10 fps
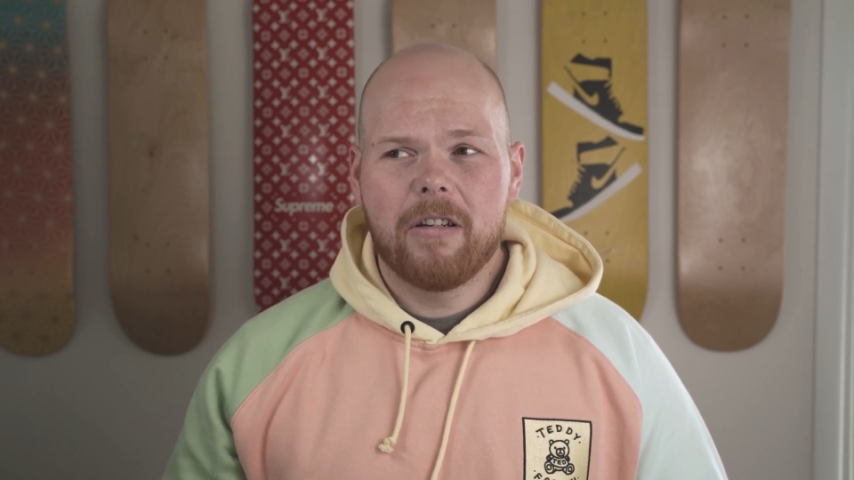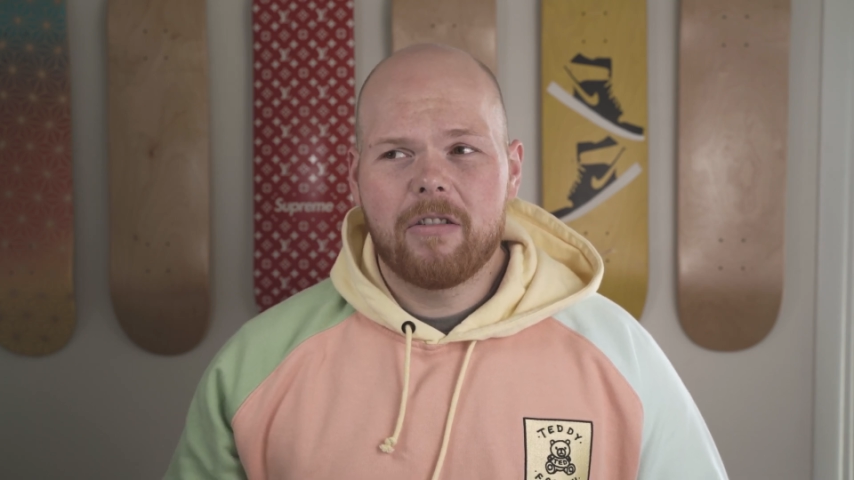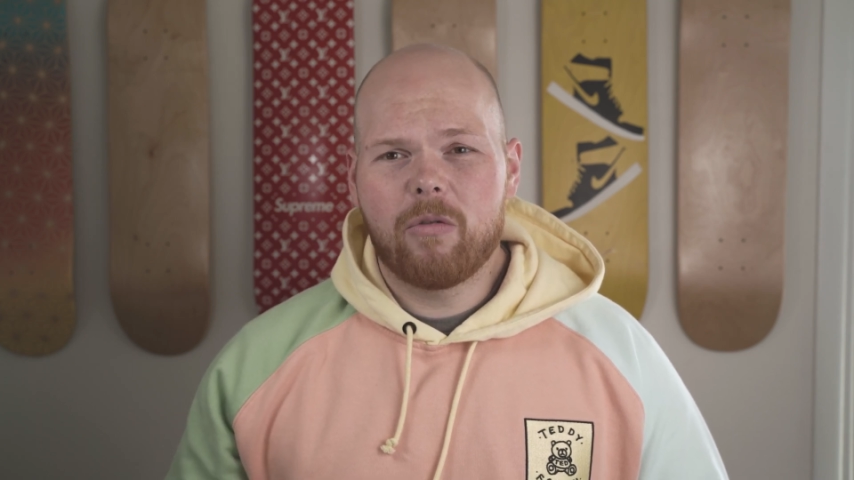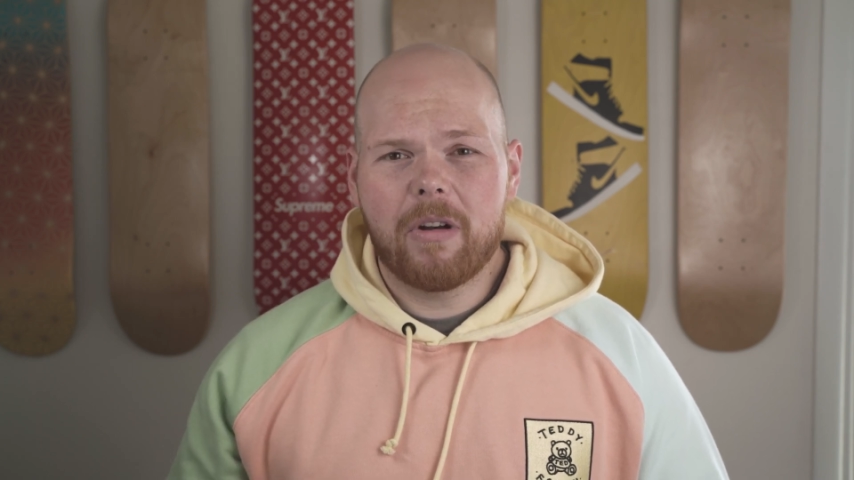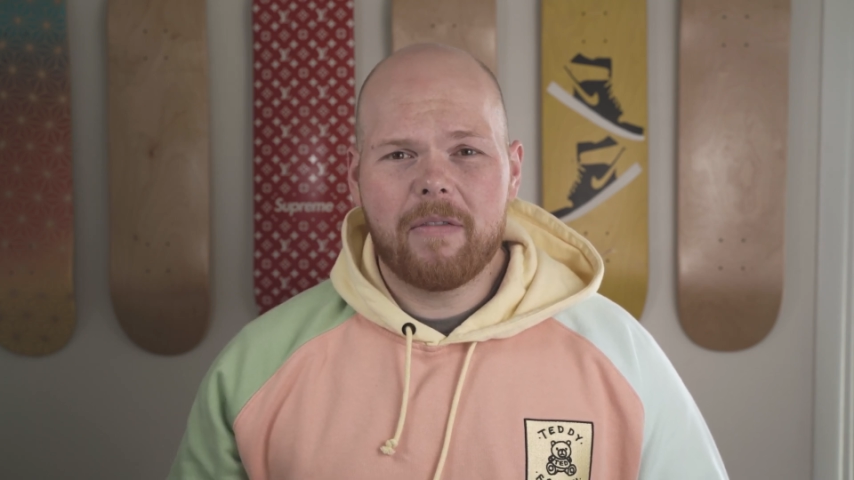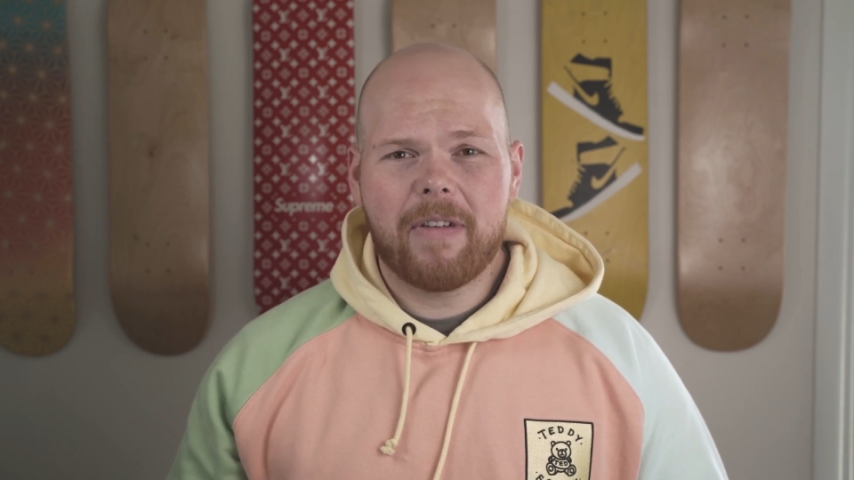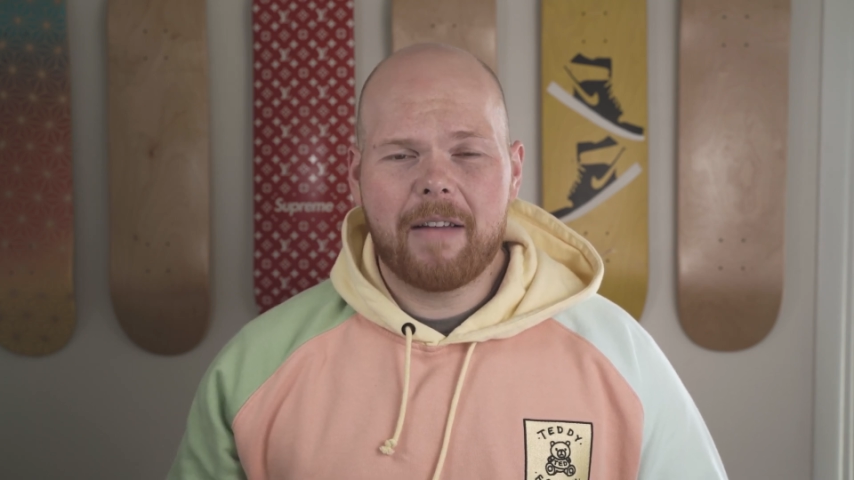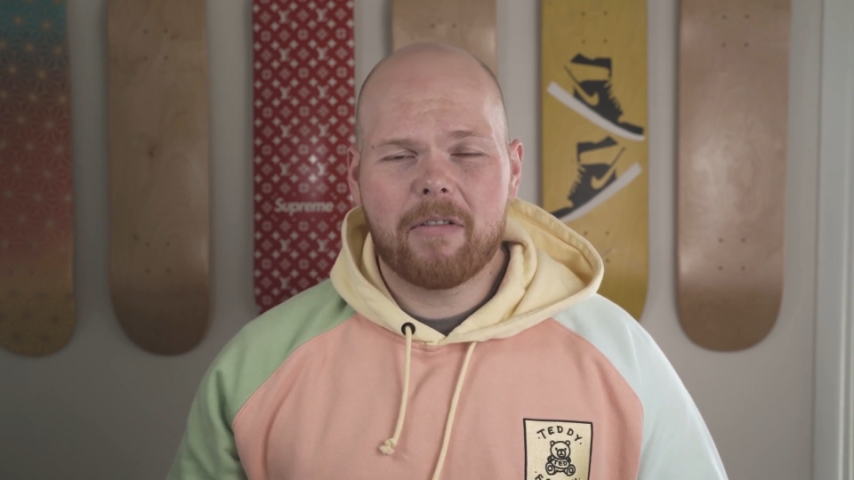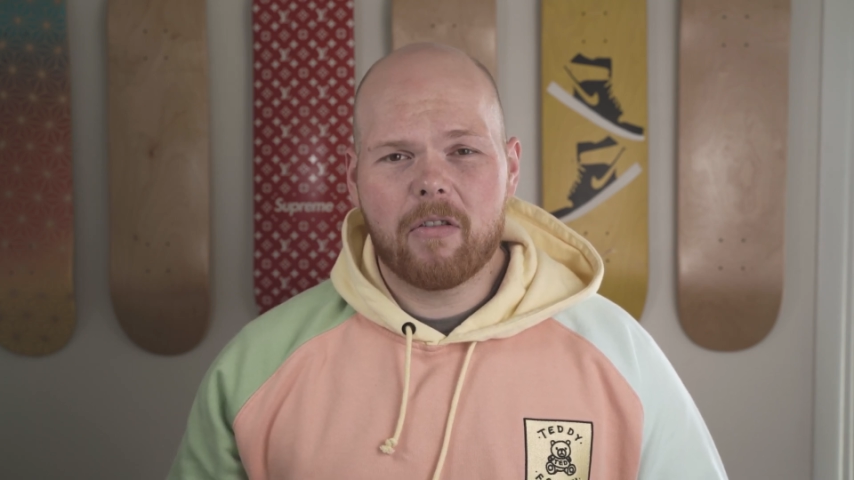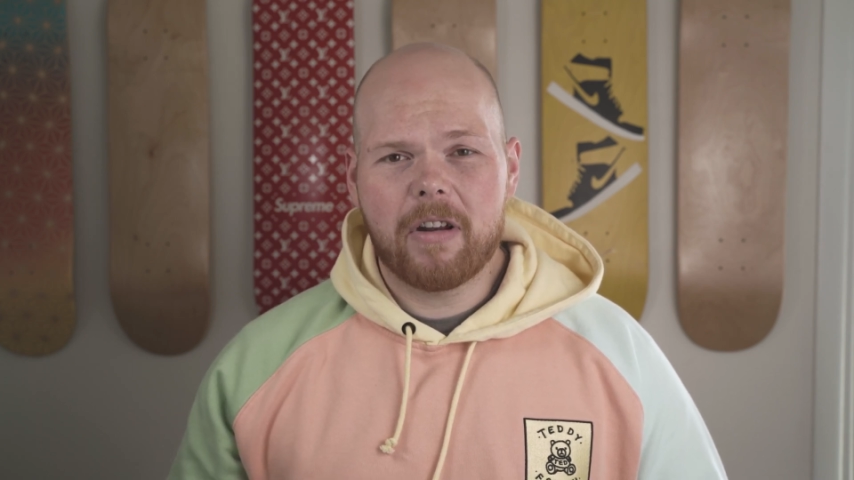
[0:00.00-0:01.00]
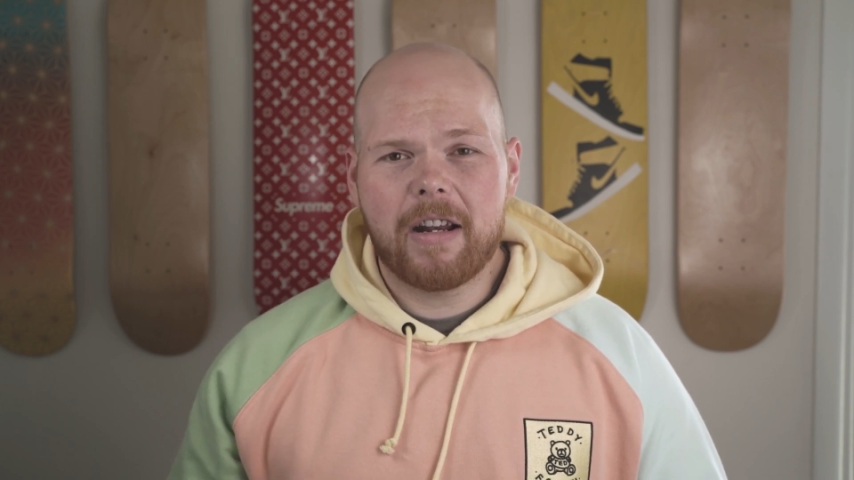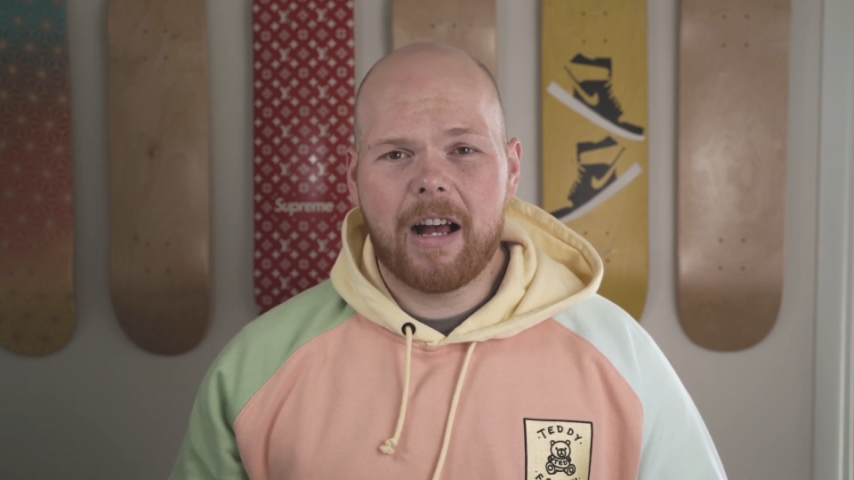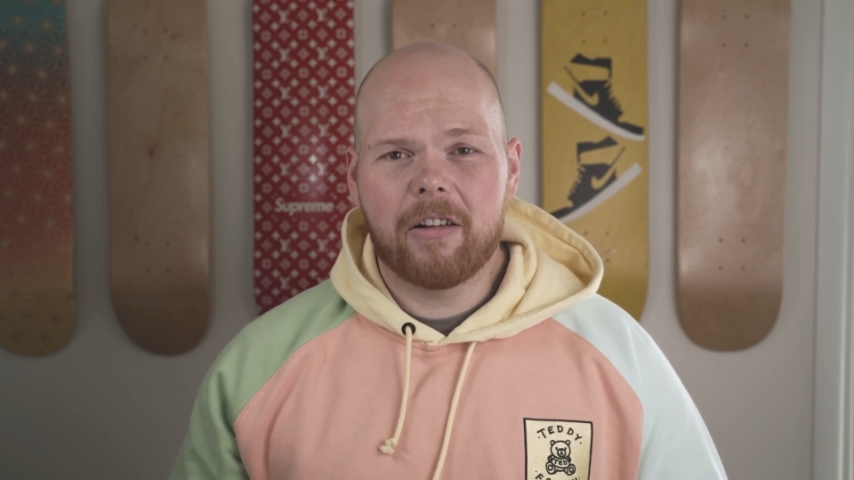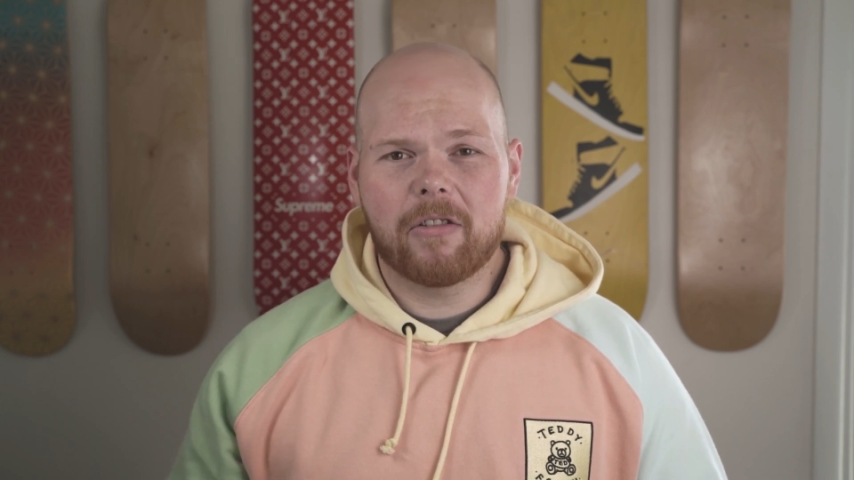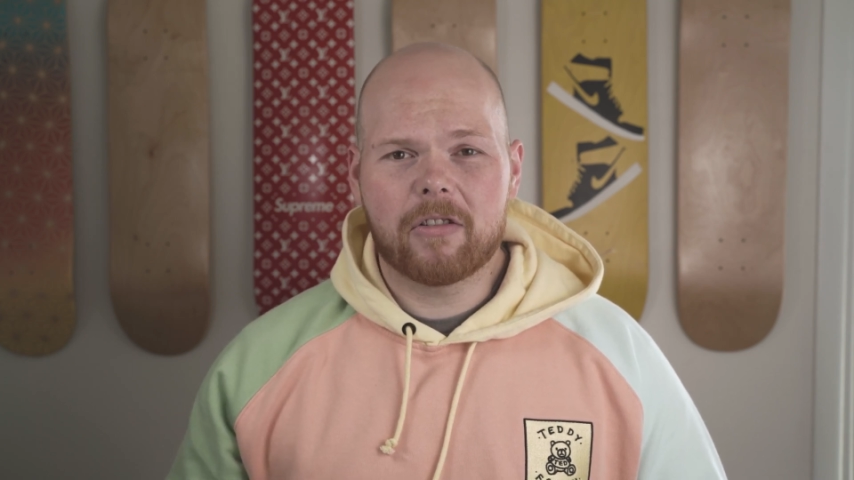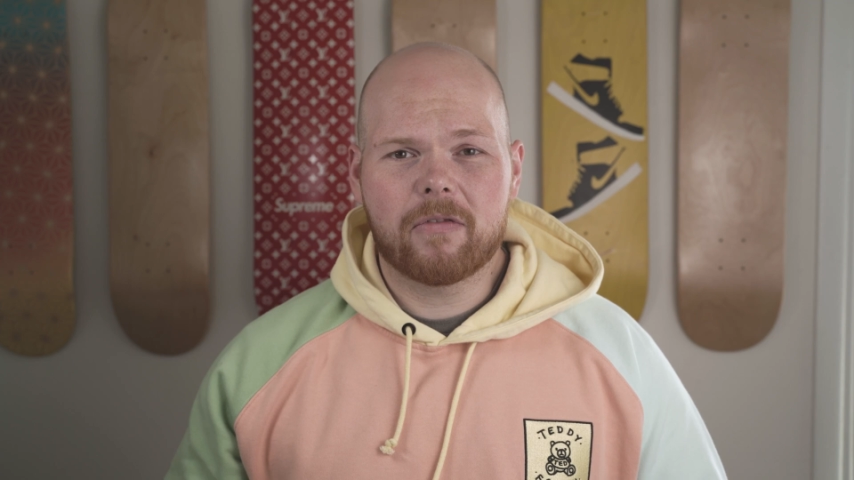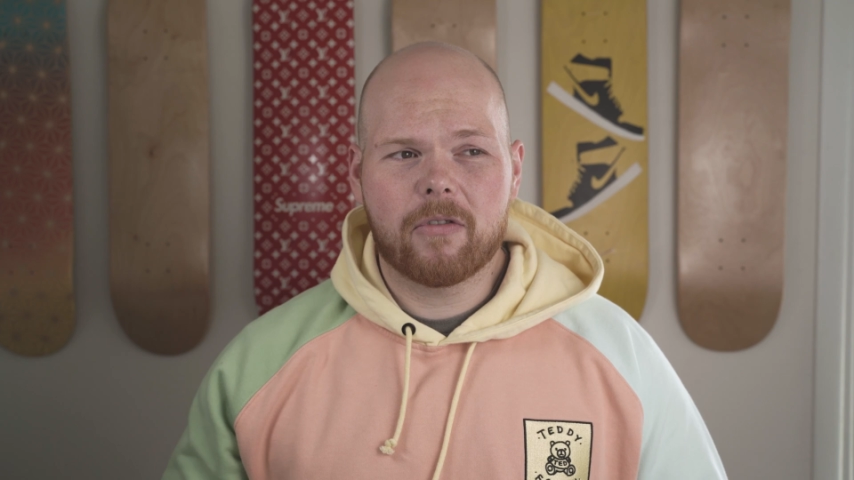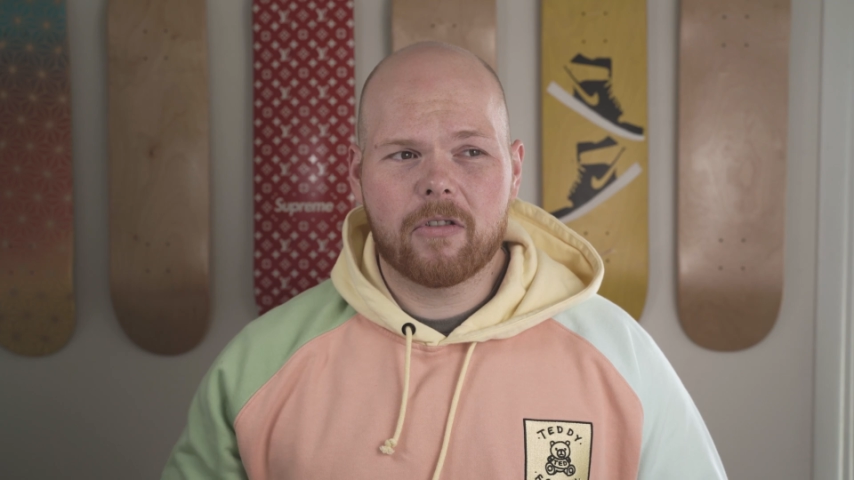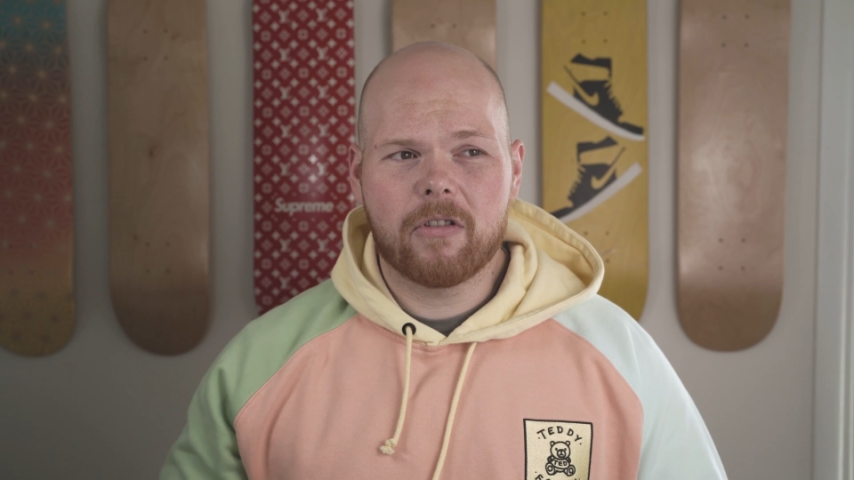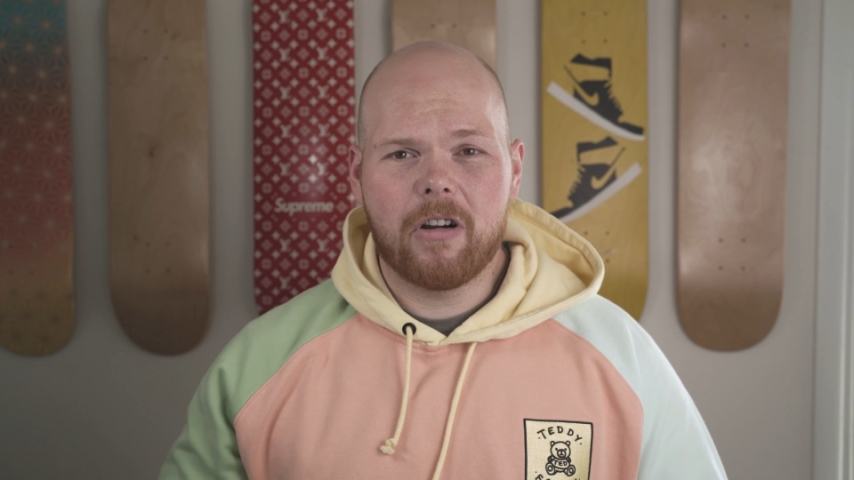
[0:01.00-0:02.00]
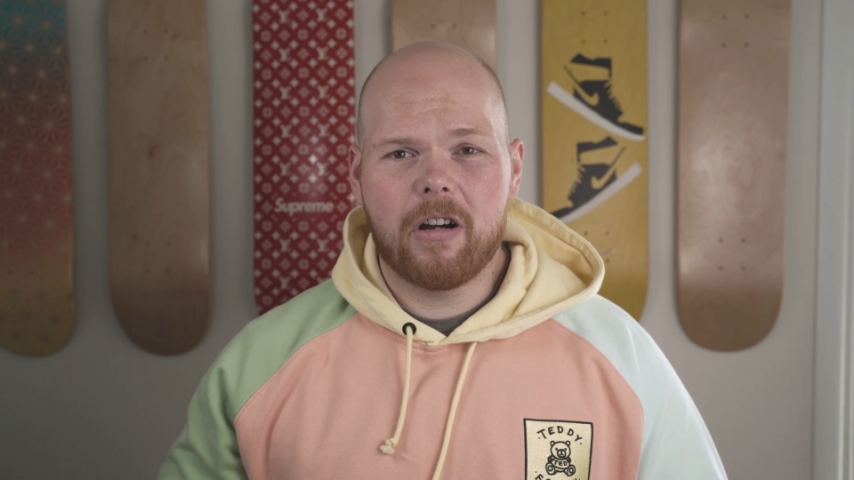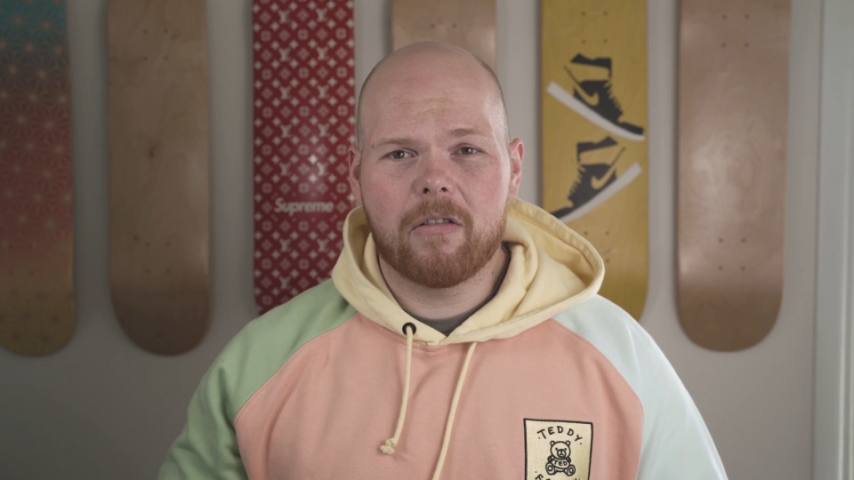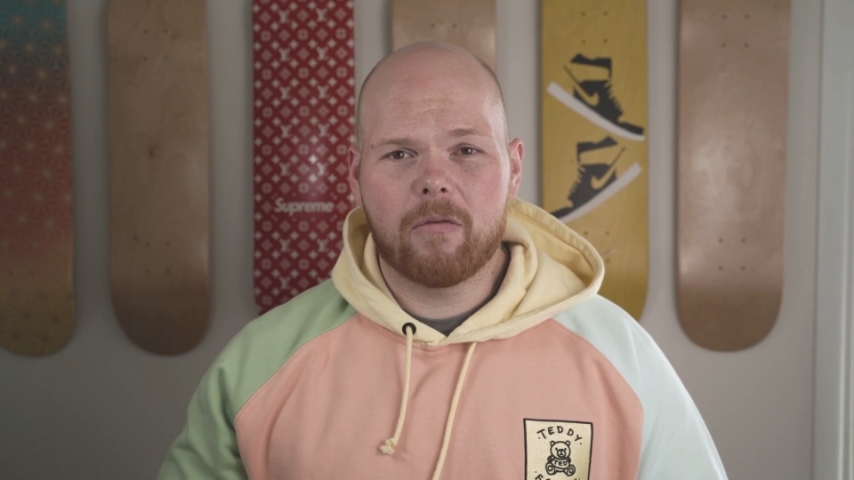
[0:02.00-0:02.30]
$25 to $30 for a